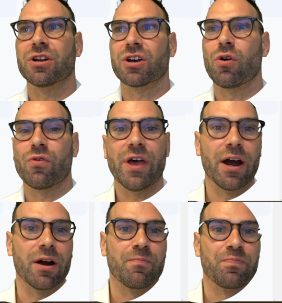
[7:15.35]
going to go
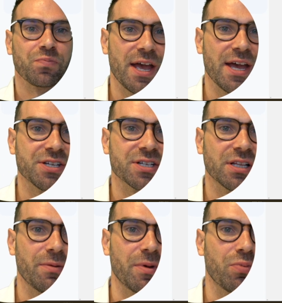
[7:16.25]
there is,
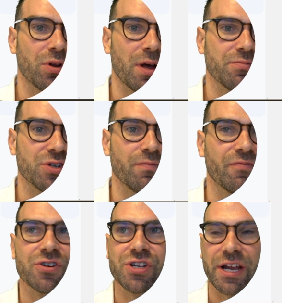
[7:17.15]
let me pull up Zoom for a